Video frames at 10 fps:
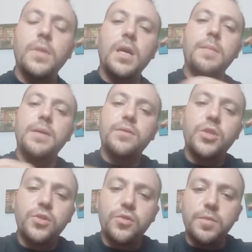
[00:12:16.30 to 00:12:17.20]
mean,
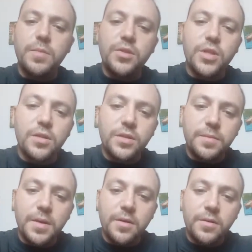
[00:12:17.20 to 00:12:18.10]
she shouldn't be jealous
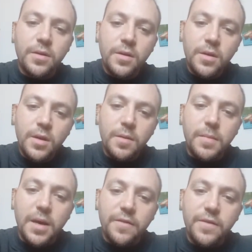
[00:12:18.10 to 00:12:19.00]
about
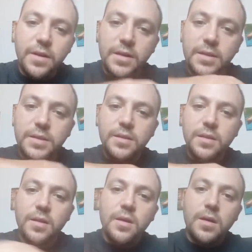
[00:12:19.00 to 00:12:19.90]
my feelings.
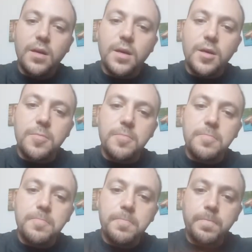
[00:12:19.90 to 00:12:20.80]

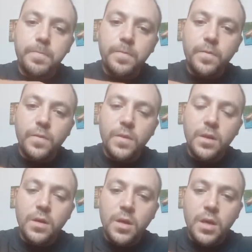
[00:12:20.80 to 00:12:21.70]
And
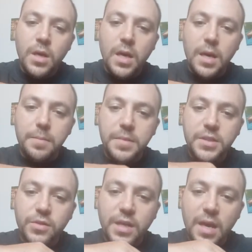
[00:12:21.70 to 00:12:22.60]

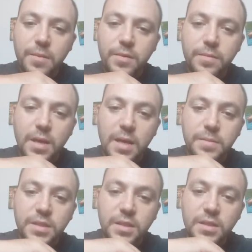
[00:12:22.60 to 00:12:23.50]
Mr. Cameron
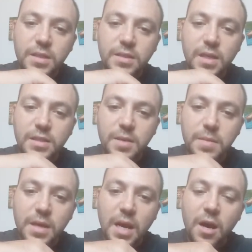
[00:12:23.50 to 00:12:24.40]
MCT is asking
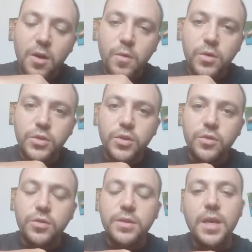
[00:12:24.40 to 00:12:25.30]
me, how was
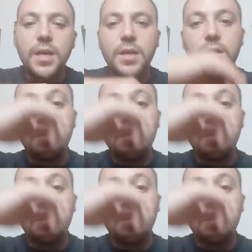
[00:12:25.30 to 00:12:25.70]
your day?